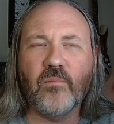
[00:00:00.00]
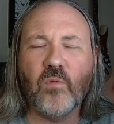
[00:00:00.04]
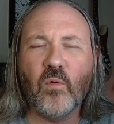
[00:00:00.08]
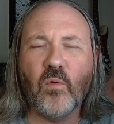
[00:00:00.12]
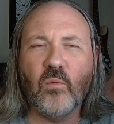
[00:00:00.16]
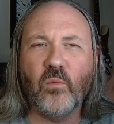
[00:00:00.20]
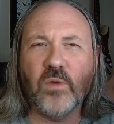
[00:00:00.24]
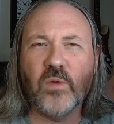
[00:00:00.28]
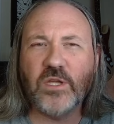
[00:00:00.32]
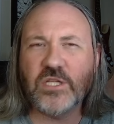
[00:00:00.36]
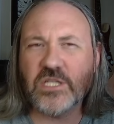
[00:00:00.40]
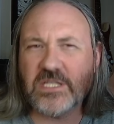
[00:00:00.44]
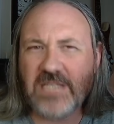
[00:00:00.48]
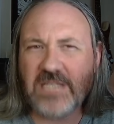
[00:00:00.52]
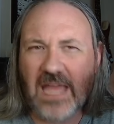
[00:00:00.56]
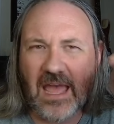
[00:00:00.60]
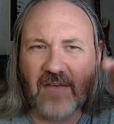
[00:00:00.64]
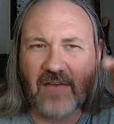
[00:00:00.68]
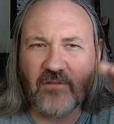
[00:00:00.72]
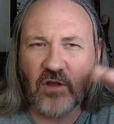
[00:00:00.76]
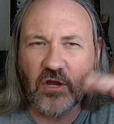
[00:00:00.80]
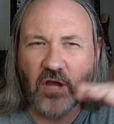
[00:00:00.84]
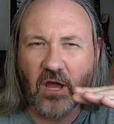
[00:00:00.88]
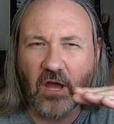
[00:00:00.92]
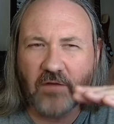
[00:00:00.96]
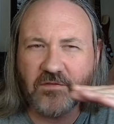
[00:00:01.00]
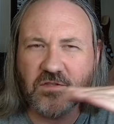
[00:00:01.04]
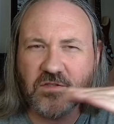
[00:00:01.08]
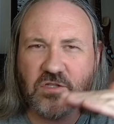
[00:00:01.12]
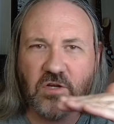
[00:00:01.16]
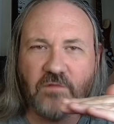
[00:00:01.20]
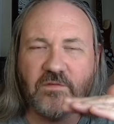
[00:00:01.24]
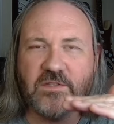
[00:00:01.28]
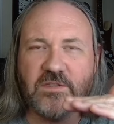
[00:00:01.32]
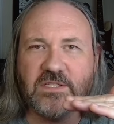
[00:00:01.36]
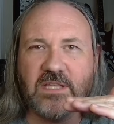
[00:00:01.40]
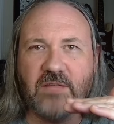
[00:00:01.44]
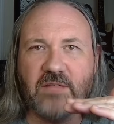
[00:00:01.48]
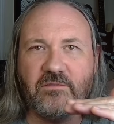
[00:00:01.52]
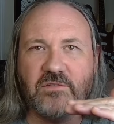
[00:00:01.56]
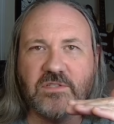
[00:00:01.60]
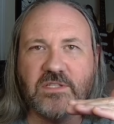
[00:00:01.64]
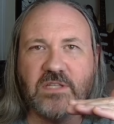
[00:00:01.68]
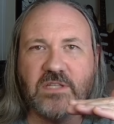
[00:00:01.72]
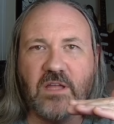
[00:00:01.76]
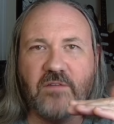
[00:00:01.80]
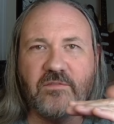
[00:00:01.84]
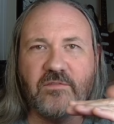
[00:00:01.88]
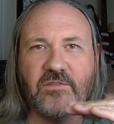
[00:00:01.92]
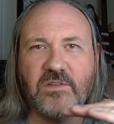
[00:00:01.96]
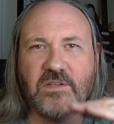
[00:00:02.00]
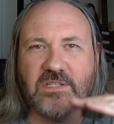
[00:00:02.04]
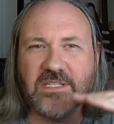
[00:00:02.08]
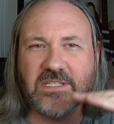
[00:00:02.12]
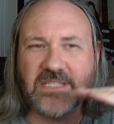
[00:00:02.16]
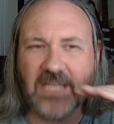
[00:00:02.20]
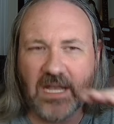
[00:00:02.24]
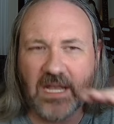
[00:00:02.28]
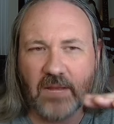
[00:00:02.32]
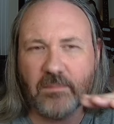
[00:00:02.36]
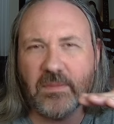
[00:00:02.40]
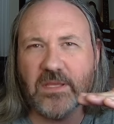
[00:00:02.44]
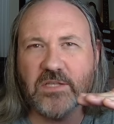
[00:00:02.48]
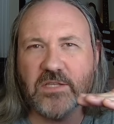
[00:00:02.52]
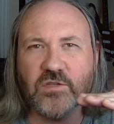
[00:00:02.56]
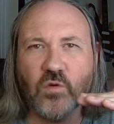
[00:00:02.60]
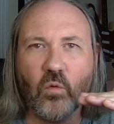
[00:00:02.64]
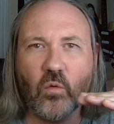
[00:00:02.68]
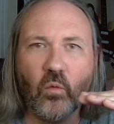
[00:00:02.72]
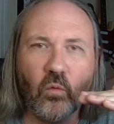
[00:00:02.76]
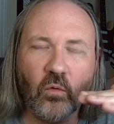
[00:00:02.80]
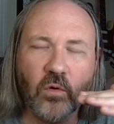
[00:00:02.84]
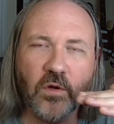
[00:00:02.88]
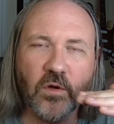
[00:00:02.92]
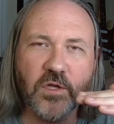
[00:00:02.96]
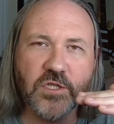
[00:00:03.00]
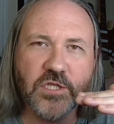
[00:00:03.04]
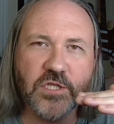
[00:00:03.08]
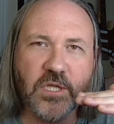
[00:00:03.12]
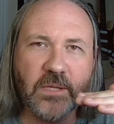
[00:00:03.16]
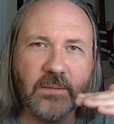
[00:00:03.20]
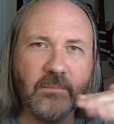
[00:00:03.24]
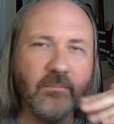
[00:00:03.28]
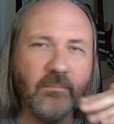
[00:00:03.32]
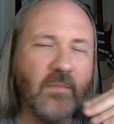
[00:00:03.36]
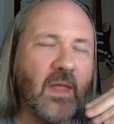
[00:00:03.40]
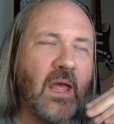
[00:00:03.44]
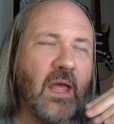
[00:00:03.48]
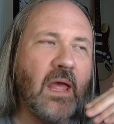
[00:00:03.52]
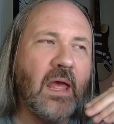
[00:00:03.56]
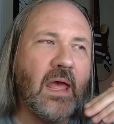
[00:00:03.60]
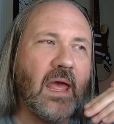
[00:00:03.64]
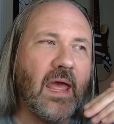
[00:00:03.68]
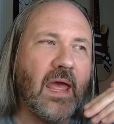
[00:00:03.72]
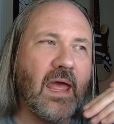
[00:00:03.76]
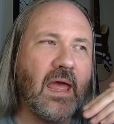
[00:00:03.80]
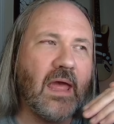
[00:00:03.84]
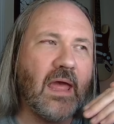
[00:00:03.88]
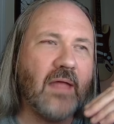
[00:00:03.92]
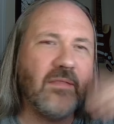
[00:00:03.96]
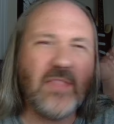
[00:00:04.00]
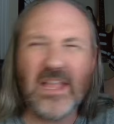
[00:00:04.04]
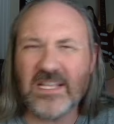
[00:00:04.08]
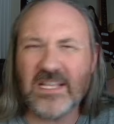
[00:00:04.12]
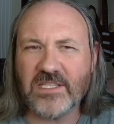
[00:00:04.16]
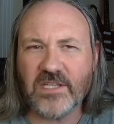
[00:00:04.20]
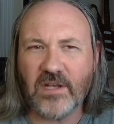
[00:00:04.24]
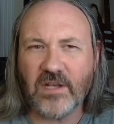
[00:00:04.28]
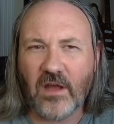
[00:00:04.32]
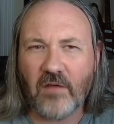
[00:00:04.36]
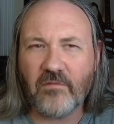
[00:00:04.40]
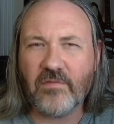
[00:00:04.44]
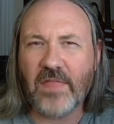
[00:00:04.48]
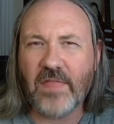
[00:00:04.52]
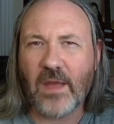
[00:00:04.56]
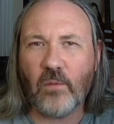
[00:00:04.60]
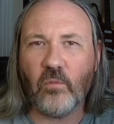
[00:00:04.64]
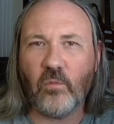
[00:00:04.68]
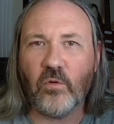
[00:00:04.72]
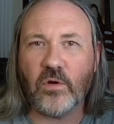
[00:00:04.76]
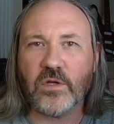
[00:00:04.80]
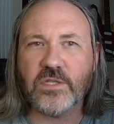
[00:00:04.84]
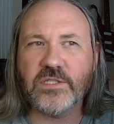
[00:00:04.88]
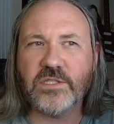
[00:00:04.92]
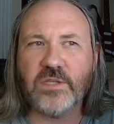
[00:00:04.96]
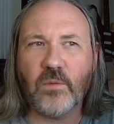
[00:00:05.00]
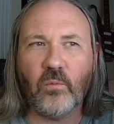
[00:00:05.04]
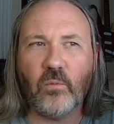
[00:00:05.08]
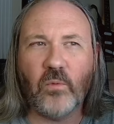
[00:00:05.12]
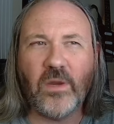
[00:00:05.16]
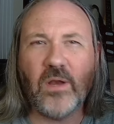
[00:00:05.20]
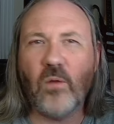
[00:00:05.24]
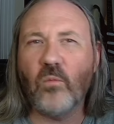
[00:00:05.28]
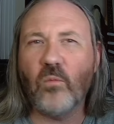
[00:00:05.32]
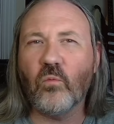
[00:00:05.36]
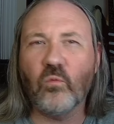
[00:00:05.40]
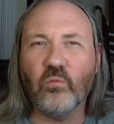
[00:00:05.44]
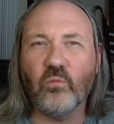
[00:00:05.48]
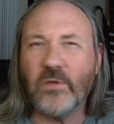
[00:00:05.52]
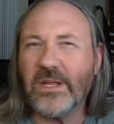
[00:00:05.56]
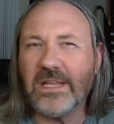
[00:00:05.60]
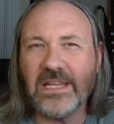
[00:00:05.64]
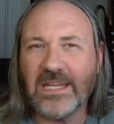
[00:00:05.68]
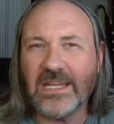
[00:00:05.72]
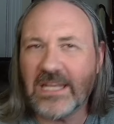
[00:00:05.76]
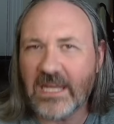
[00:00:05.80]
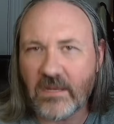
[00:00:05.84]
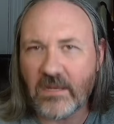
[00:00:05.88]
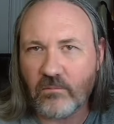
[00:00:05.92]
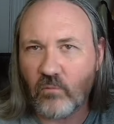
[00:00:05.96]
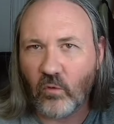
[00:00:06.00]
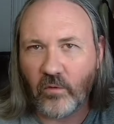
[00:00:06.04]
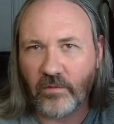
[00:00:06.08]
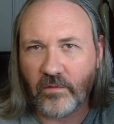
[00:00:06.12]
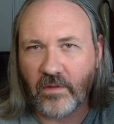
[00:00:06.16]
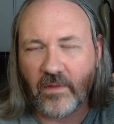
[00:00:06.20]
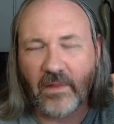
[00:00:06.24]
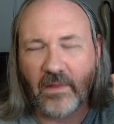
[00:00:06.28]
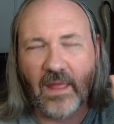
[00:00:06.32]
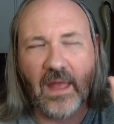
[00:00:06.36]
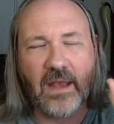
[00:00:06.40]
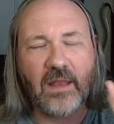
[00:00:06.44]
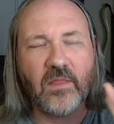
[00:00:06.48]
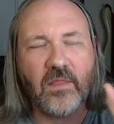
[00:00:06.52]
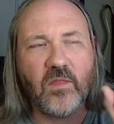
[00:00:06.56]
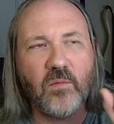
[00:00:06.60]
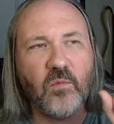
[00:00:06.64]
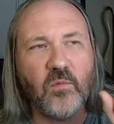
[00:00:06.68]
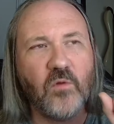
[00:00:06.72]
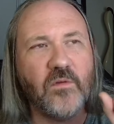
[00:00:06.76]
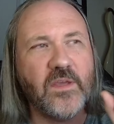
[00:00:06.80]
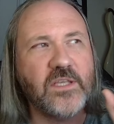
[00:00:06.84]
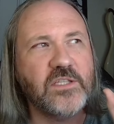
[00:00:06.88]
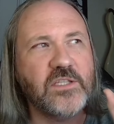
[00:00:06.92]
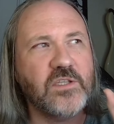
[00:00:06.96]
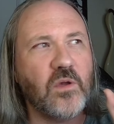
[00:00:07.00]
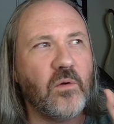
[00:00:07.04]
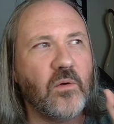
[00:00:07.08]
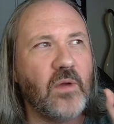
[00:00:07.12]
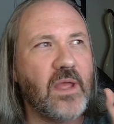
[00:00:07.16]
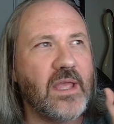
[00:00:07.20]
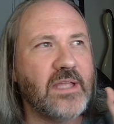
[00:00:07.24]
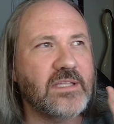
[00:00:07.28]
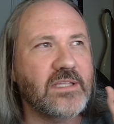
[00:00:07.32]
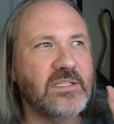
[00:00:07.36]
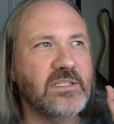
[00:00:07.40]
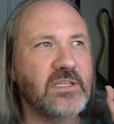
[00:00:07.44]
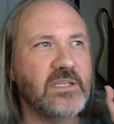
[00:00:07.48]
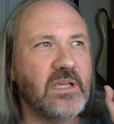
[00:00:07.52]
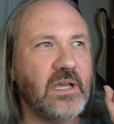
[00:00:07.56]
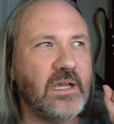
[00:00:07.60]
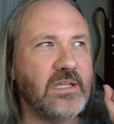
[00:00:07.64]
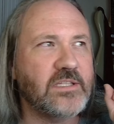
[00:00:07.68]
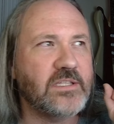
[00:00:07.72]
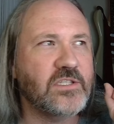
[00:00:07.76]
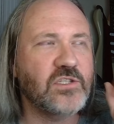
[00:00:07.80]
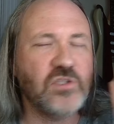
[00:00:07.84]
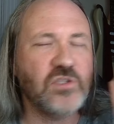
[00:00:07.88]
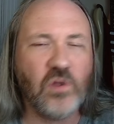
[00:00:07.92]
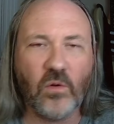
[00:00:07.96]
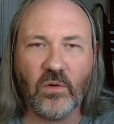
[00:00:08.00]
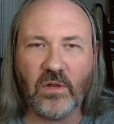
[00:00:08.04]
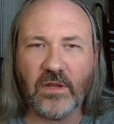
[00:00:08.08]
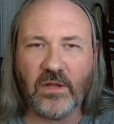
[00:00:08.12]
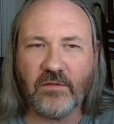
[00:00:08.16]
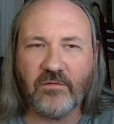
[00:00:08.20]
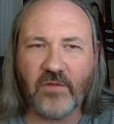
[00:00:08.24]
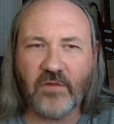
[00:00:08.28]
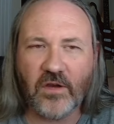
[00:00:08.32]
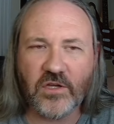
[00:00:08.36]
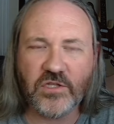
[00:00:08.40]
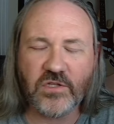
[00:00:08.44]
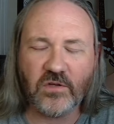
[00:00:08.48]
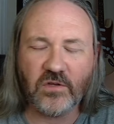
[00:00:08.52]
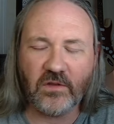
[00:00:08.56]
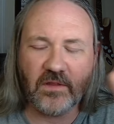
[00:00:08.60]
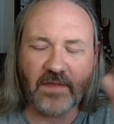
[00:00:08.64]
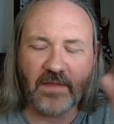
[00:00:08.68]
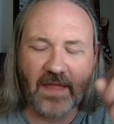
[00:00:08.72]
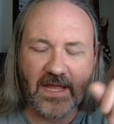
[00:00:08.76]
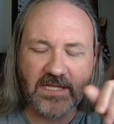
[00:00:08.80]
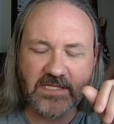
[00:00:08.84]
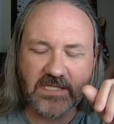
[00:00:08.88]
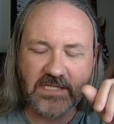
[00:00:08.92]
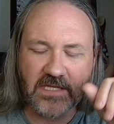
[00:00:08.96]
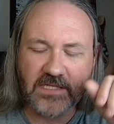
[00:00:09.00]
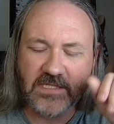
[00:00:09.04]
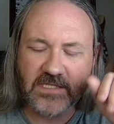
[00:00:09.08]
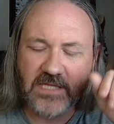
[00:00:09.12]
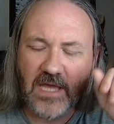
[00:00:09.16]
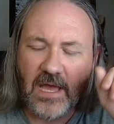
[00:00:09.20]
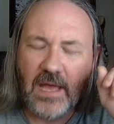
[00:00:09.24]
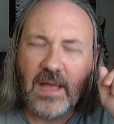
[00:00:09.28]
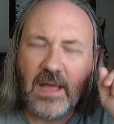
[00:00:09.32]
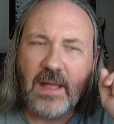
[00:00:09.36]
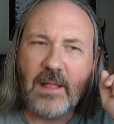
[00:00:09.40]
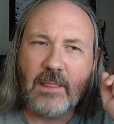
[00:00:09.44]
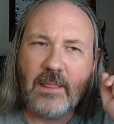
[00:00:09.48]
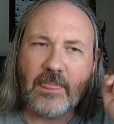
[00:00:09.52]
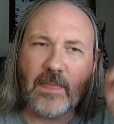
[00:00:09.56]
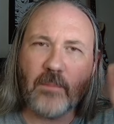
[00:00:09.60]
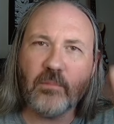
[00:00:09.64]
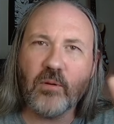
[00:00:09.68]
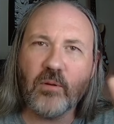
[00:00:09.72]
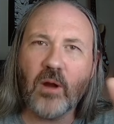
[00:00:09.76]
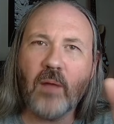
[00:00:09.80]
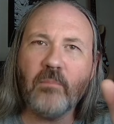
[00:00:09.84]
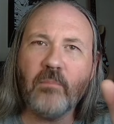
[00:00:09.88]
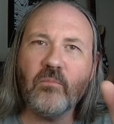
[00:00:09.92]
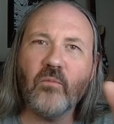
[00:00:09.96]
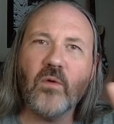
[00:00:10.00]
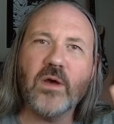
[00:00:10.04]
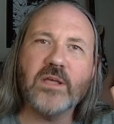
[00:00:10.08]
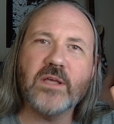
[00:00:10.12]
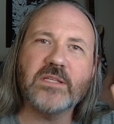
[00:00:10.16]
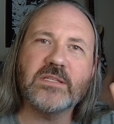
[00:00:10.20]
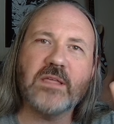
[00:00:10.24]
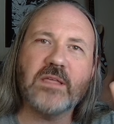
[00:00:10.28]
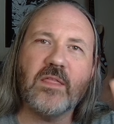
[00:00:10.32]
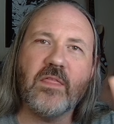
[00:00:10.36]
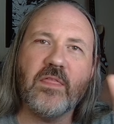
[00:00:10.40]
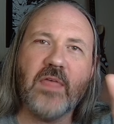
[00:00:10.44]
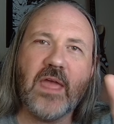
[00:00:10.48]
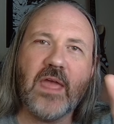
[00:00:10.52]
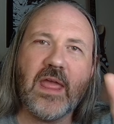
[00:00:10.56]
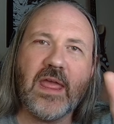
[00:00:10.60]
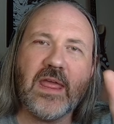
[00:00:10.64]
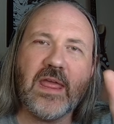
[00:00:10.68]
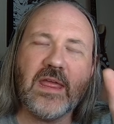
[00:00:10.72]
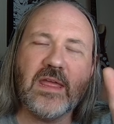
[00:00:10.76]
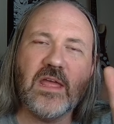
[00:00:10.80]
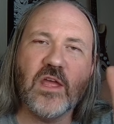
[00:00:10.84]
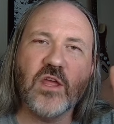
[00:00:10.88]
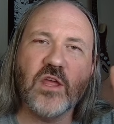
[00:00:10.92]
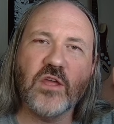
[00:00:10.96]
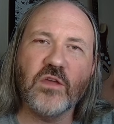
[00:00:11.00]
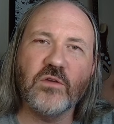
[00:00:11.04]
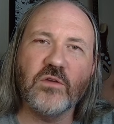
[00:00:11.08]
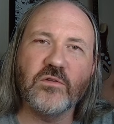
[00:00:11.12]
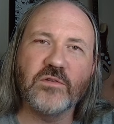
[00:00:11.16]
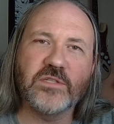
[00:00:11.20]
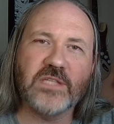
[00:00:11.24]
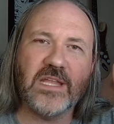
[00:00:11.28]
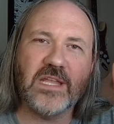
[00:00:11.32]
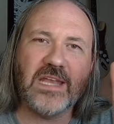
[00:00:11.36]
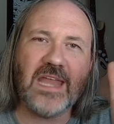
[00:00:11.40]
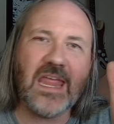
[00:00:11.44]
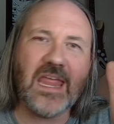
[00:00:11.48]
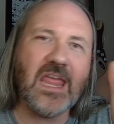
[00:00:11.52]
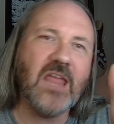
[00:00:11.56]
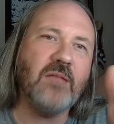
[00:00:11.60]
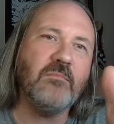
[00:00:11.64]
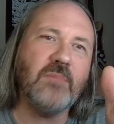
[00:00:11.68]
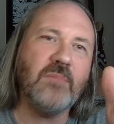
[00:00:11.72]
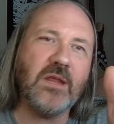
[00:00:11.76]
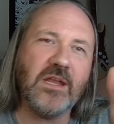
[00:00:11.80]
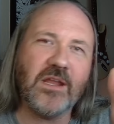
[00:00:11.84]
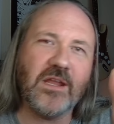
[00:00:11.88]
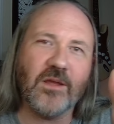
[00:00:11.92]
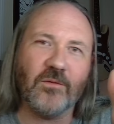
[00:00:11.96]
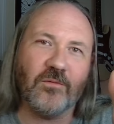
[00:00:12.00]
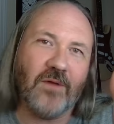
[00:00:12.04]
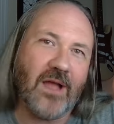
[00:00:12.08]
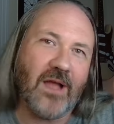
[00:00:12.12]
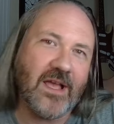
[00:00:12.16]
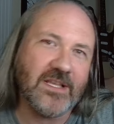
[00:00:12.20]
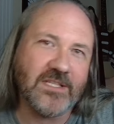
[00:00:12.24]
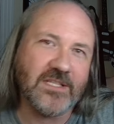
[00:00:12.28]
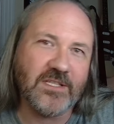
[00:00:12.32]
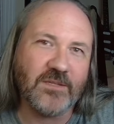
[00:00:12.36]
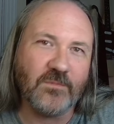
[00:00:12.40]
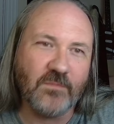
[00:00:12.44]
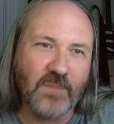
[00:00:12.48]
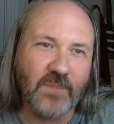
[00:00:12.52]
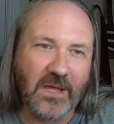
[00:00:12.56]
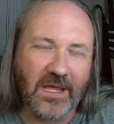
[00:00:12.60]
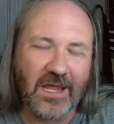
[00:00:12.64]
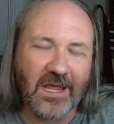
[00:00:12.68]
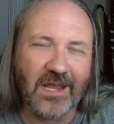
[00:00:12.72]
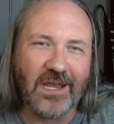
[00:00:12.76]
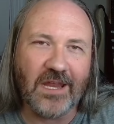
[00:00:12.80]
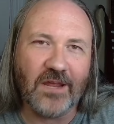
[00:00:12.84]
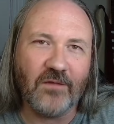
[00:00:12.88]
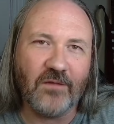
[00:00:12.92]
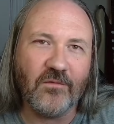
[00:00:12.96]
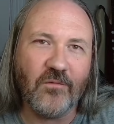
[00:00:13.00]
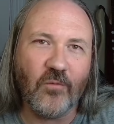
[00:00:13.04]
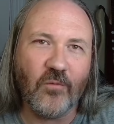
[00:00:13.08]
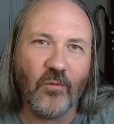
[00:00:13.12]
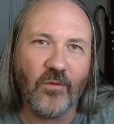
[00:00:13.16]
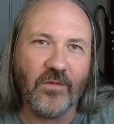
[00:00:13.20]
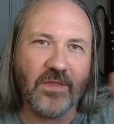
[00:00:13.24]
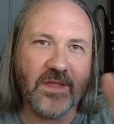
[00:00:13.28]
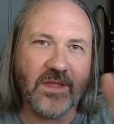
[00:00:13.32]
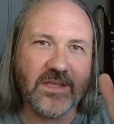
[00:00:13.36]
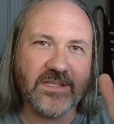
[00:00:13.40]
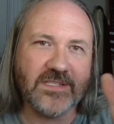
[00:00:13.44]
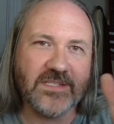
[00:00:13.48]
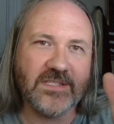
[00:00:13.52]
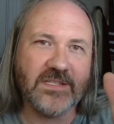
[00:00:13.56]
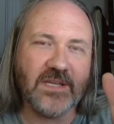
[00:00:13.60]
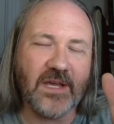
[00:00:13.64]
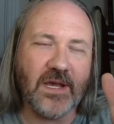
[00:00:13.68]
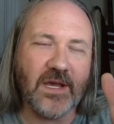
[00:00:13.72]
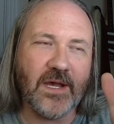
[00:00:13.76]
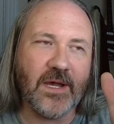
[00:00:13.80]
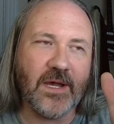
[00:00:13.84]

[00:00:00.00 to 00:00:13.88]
We just have enough surface level stuff to set up his origin, and that's enough. That works. We don't really need more than that in the movie, so it's totally functional in that sense. The problem was they used an in media res beginning for this